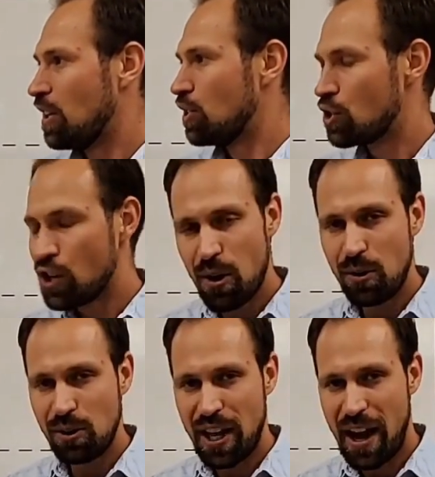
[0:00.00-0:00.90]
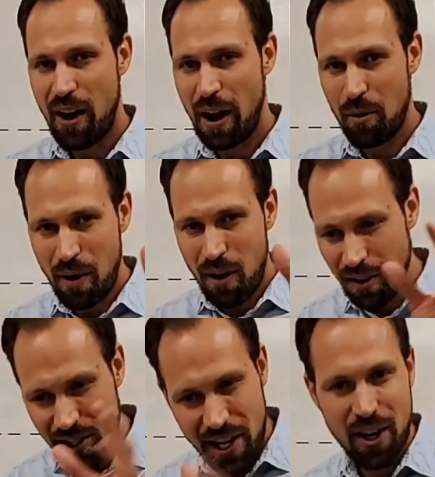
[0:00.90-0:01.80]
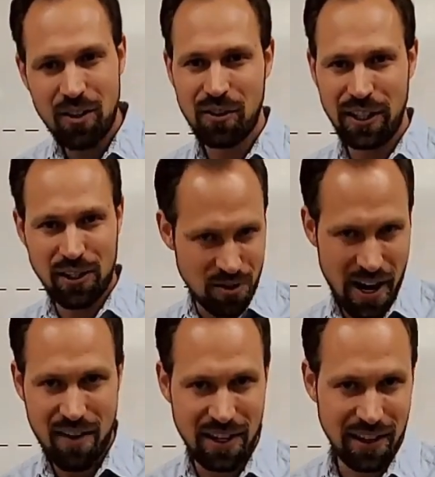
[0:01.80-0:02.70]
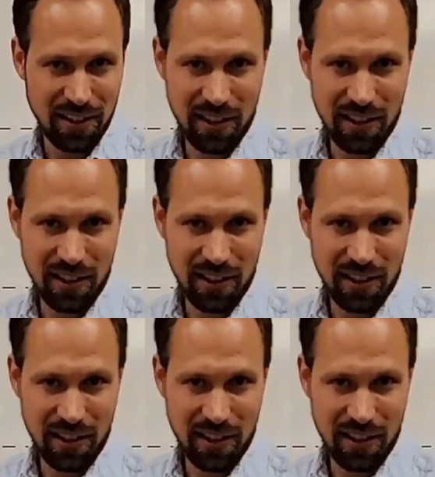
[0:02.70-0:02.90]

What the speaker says: shows how Paul is carefully crafting this